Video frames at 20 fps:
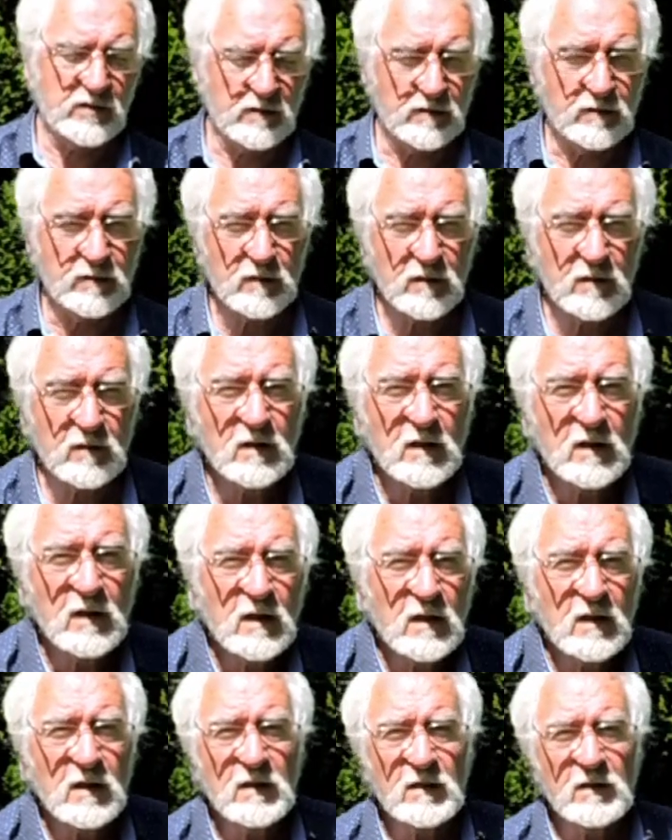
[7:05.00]
you
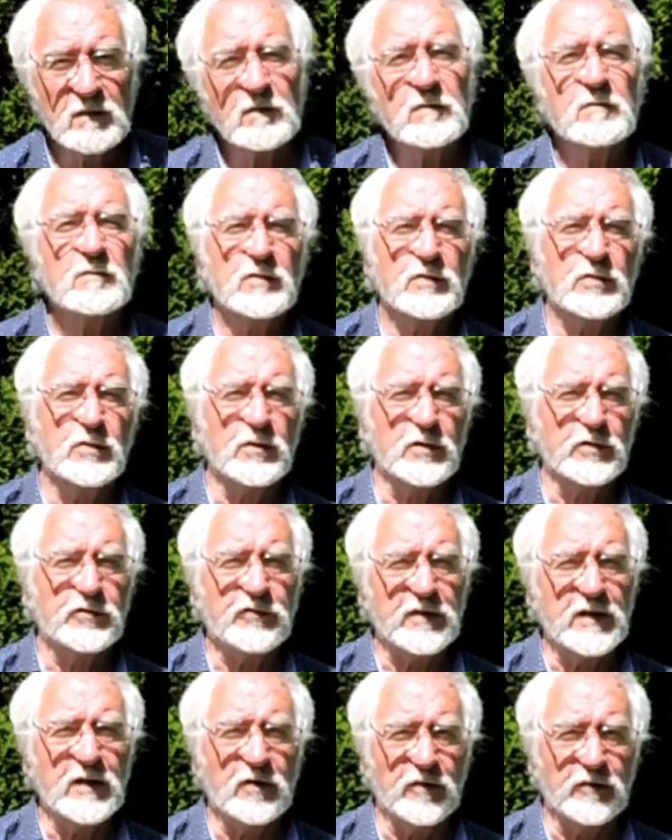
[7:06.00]
200 or
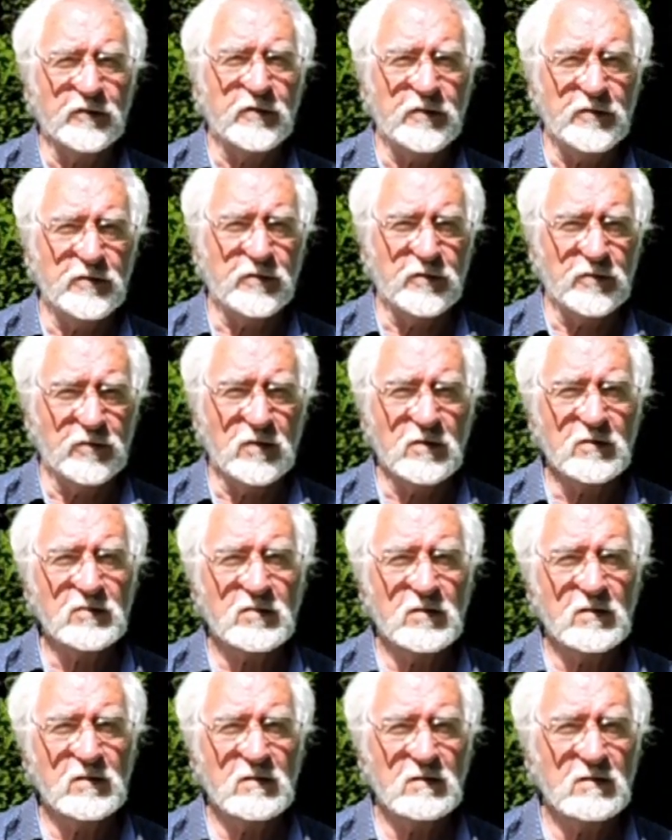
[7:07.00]
300 euros.
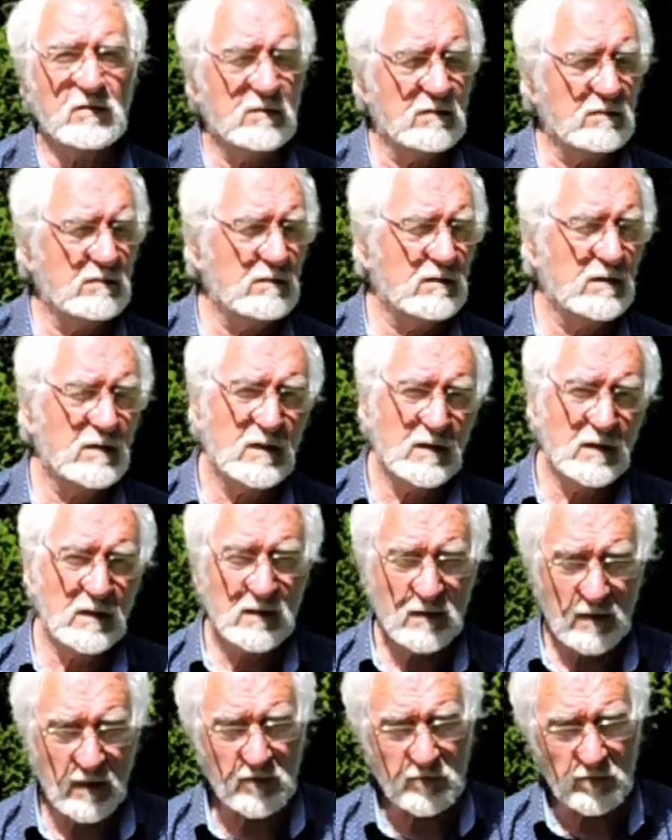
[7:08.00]

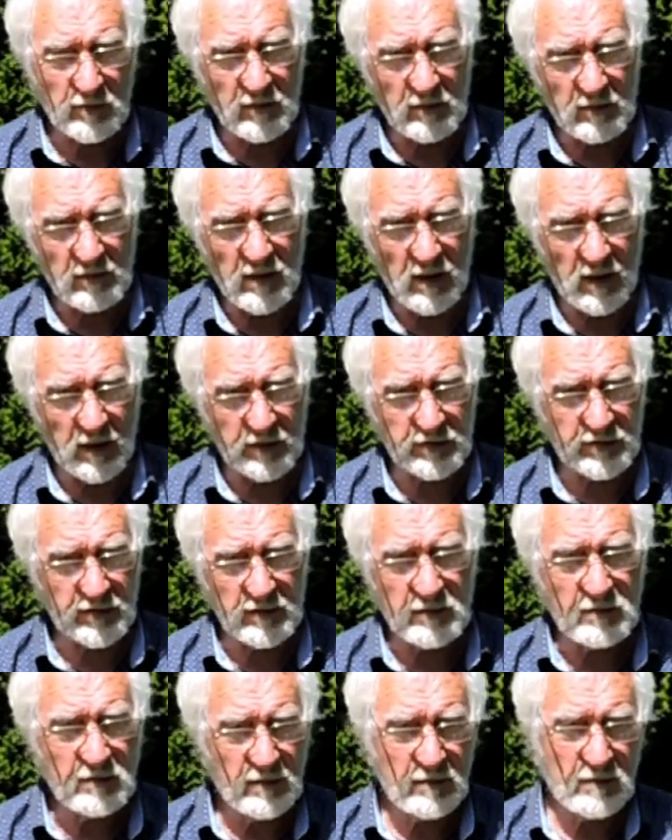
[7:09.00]
This one will cost
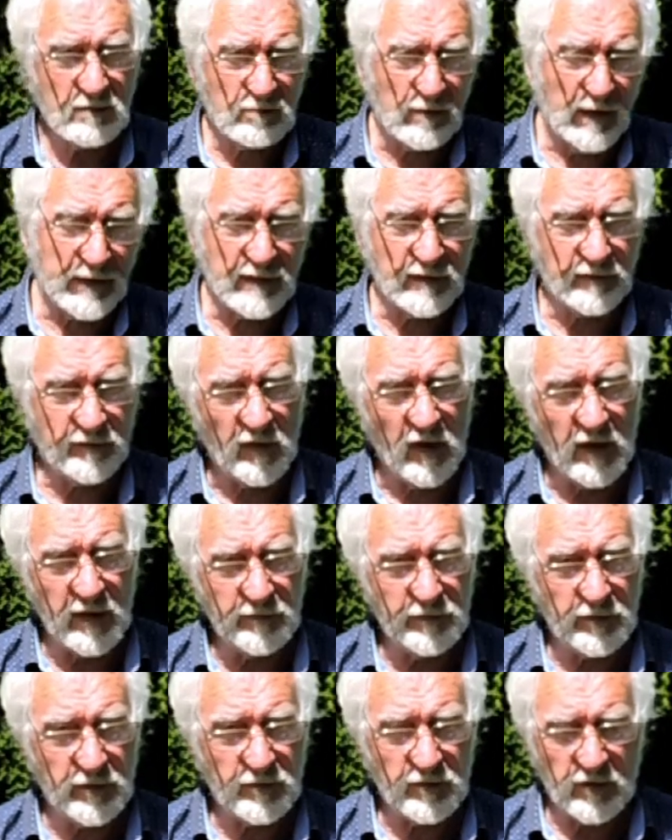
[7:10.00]
you
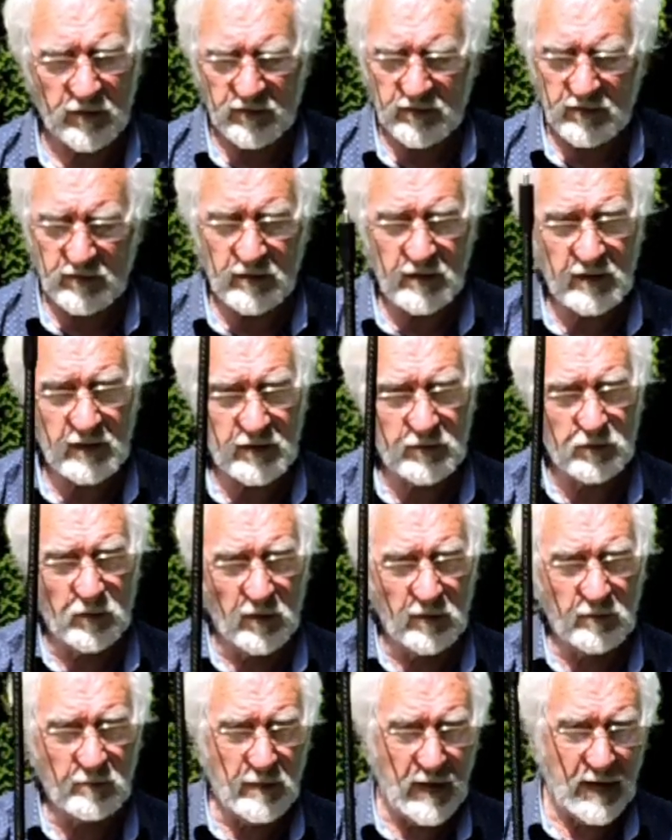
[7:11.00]
25 euros. Is
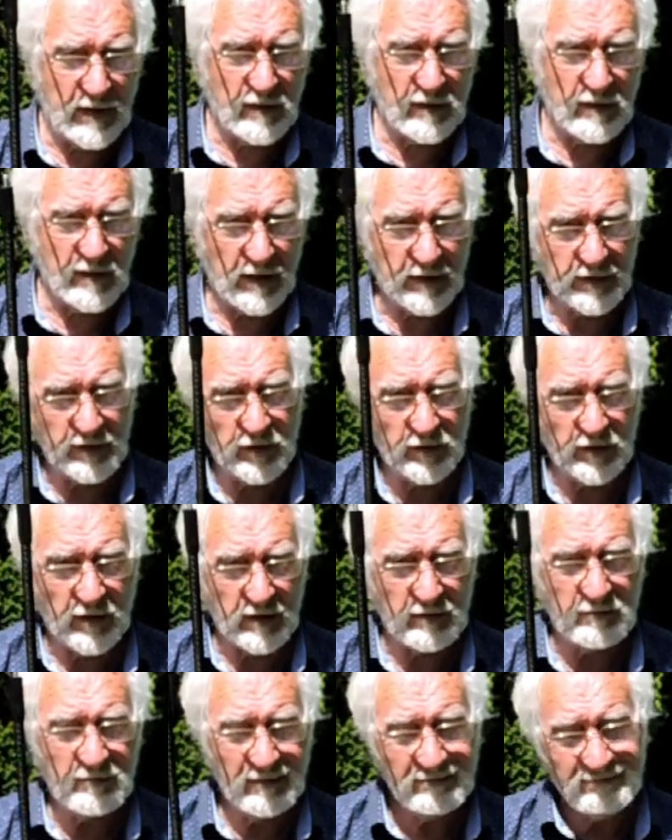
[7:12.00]
one better than the other?
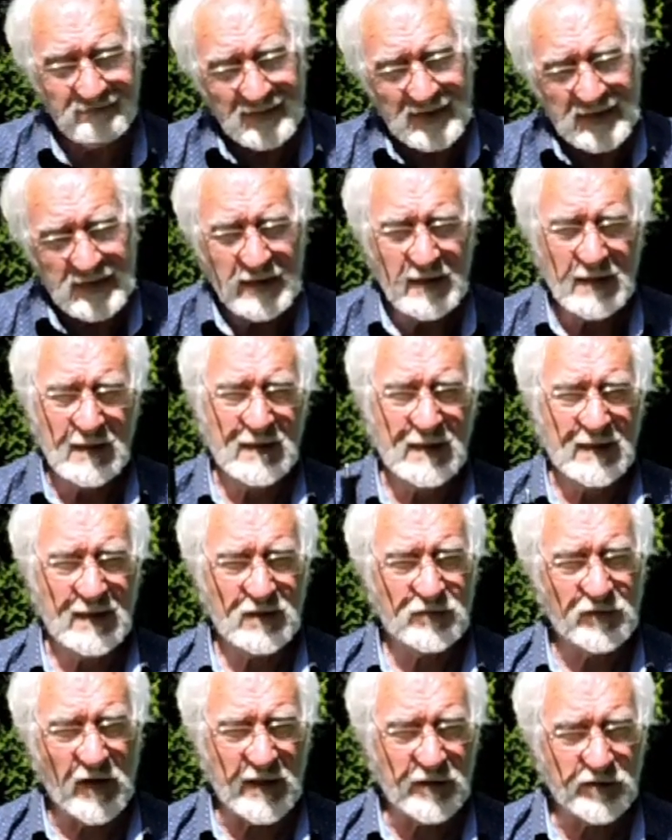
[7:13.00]

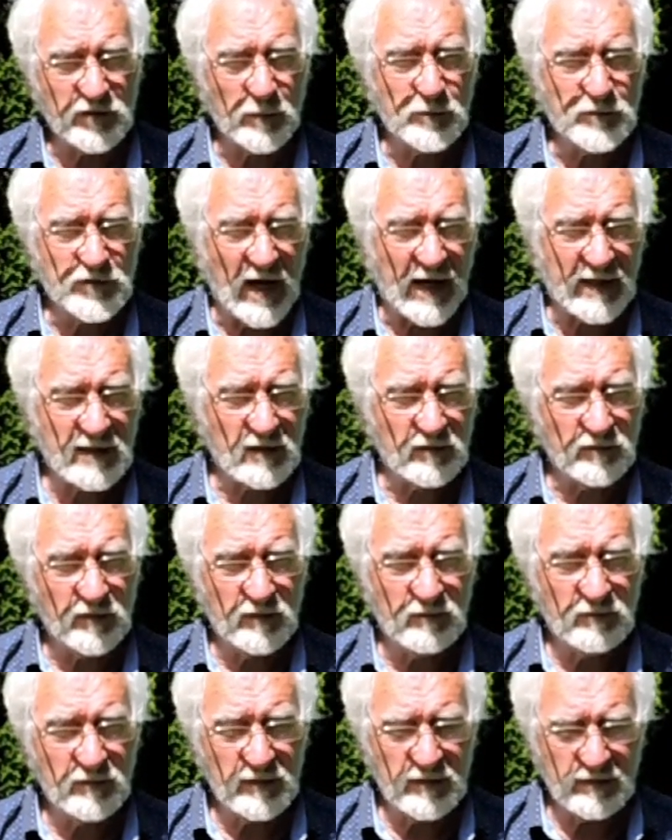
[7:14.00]
It's very subjective.
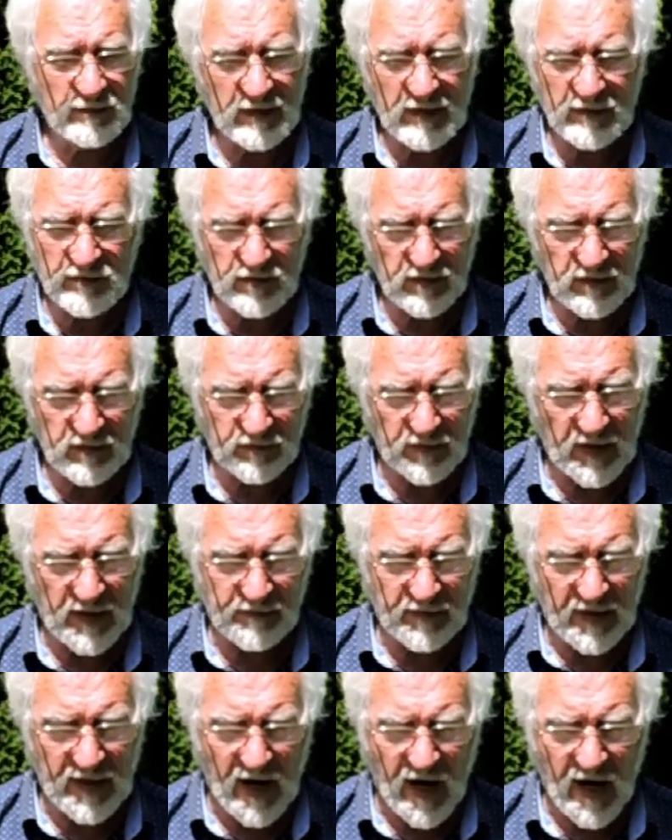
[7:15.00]
It's very,
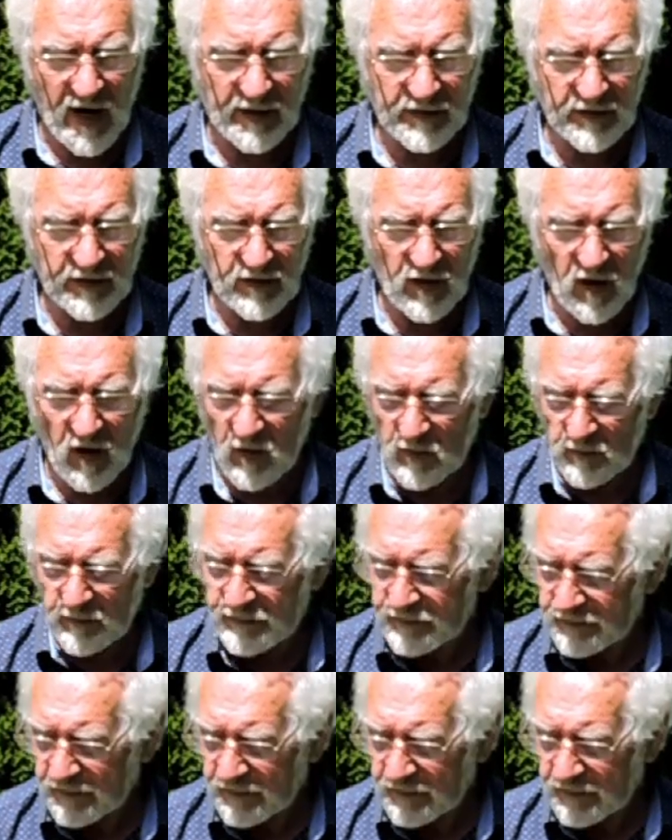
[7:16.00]
very hard to know